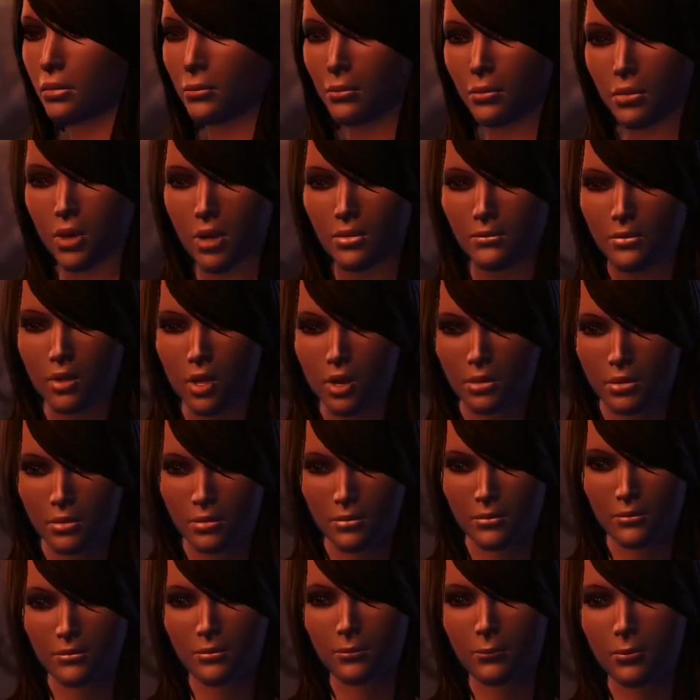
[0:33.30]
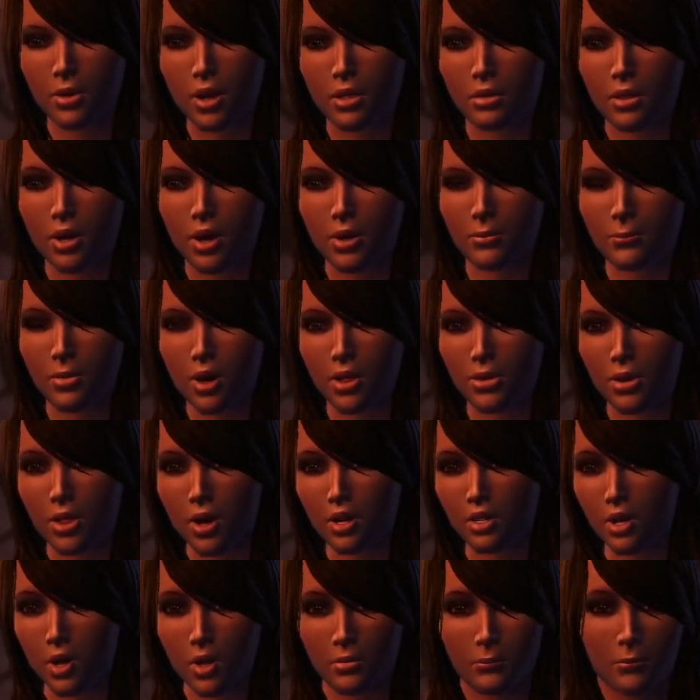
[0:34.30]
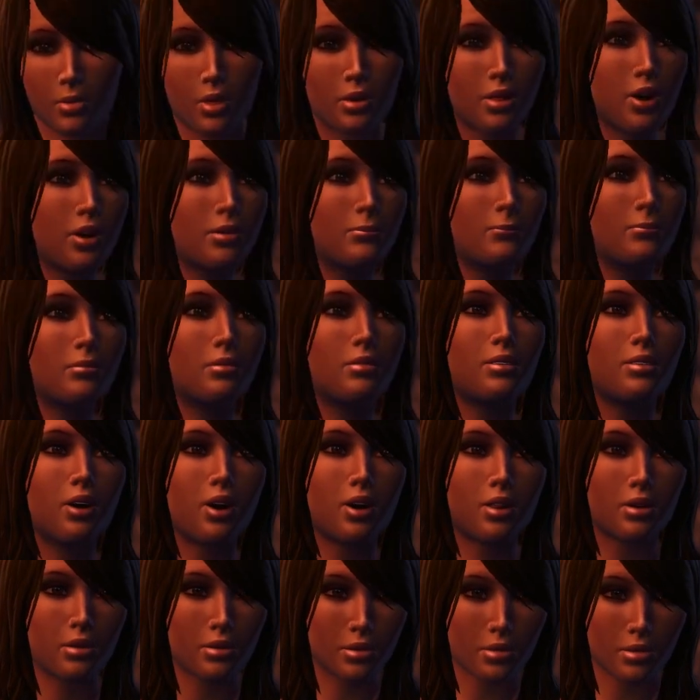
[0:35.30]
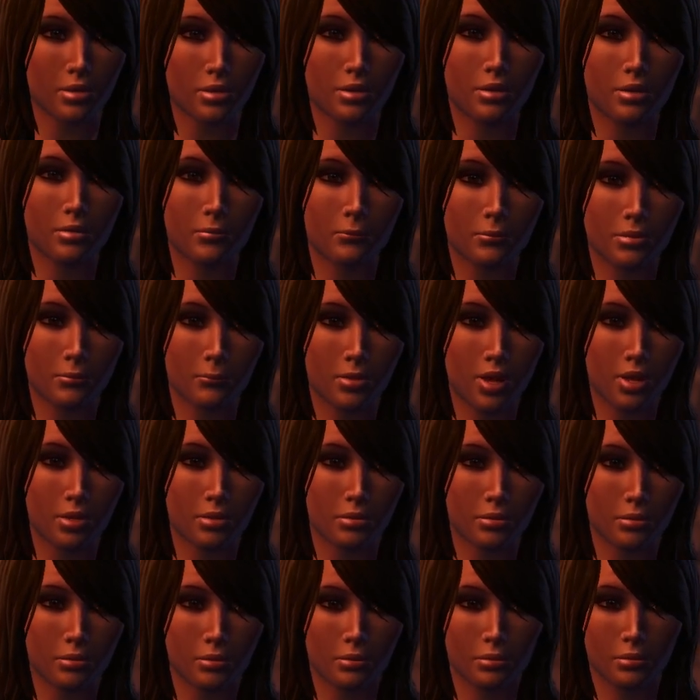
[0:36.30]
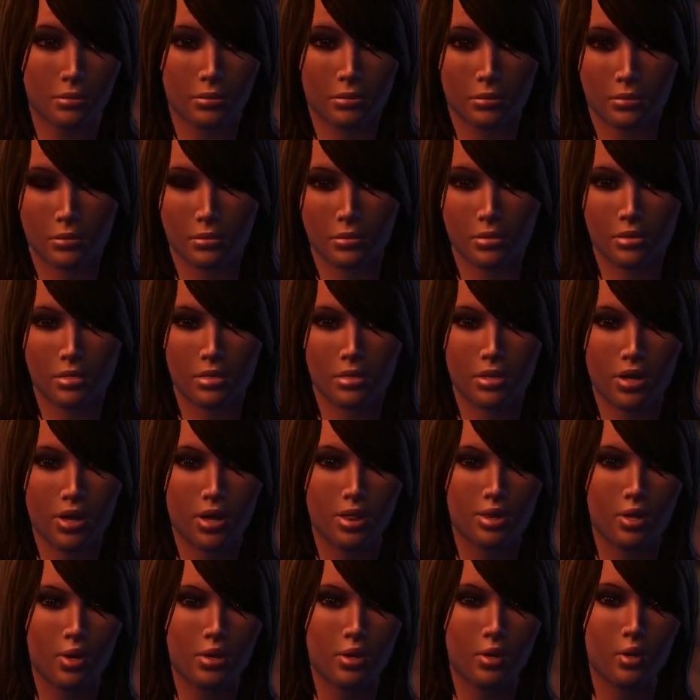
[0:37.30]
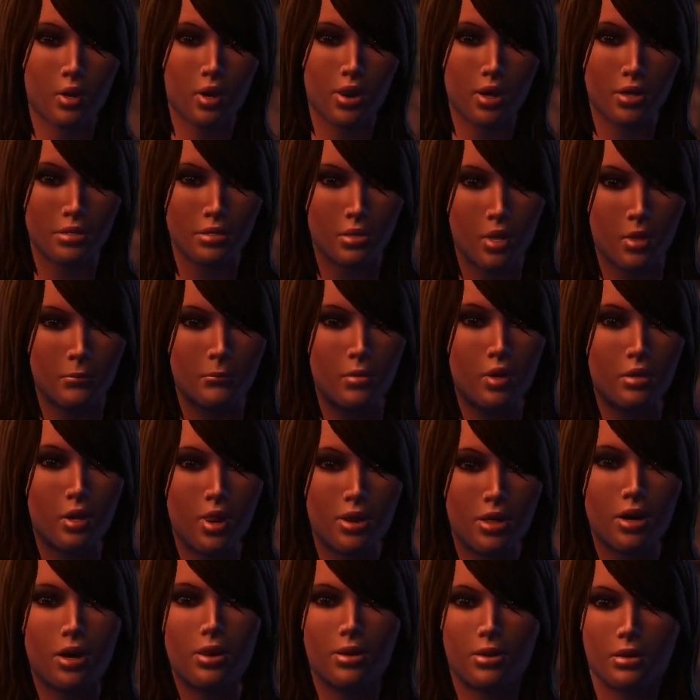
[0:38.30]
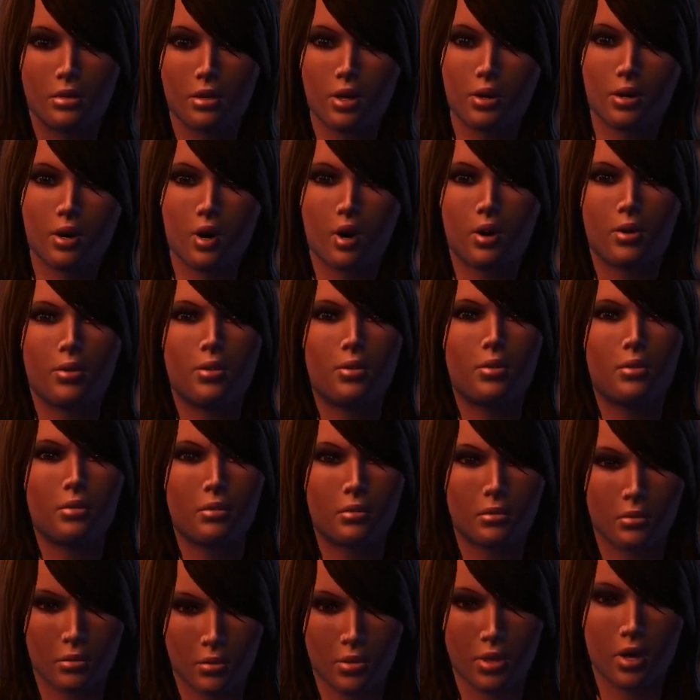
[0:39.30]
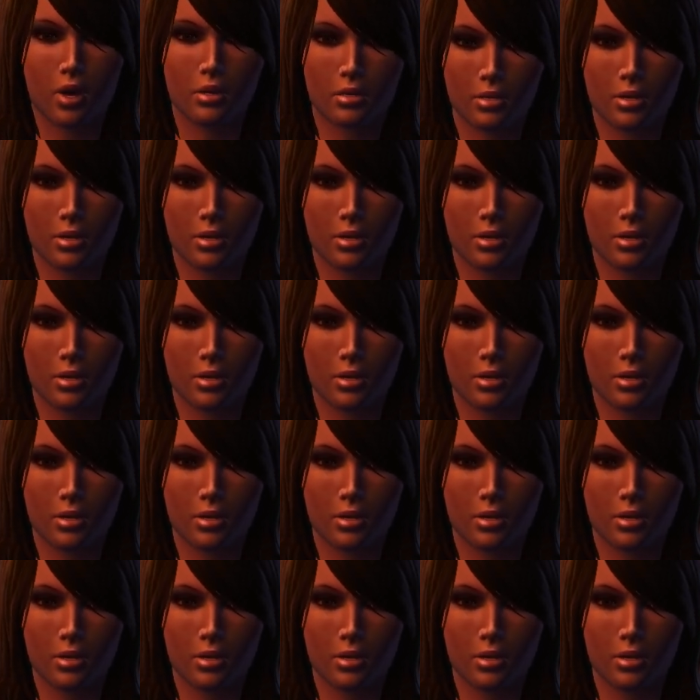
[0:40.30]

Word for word: am grateful for my time on Ossus, but I'm glad to be back. Together, you and I can put an end to war, create